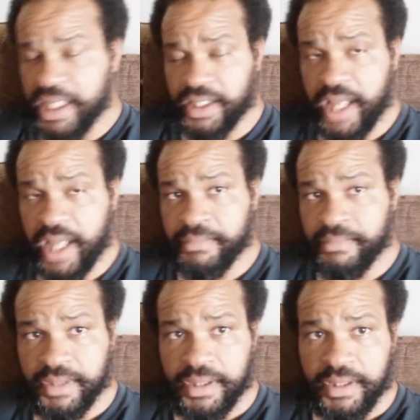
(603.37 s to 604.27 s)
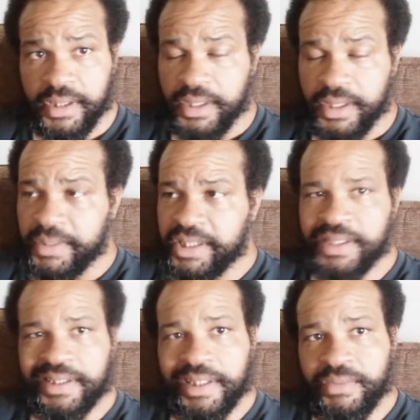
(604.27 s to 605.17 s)
that could happen. But
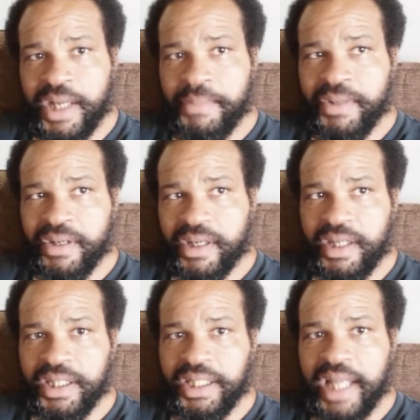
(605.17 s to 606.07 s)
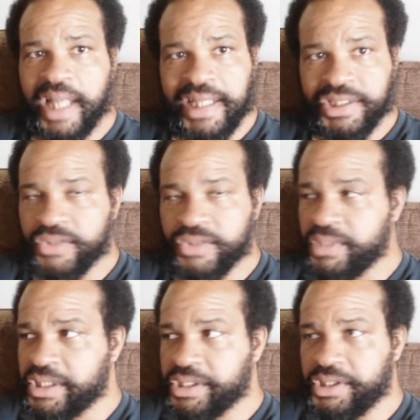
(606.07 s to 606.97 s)
the thing with Amir Khan, he lies so
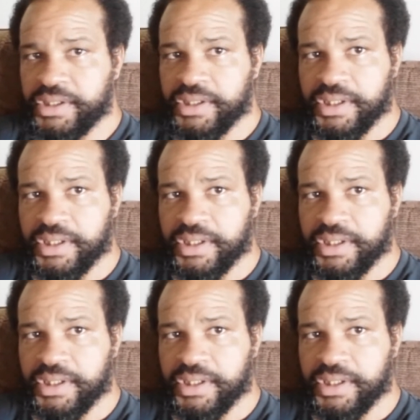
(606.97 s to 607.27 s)
much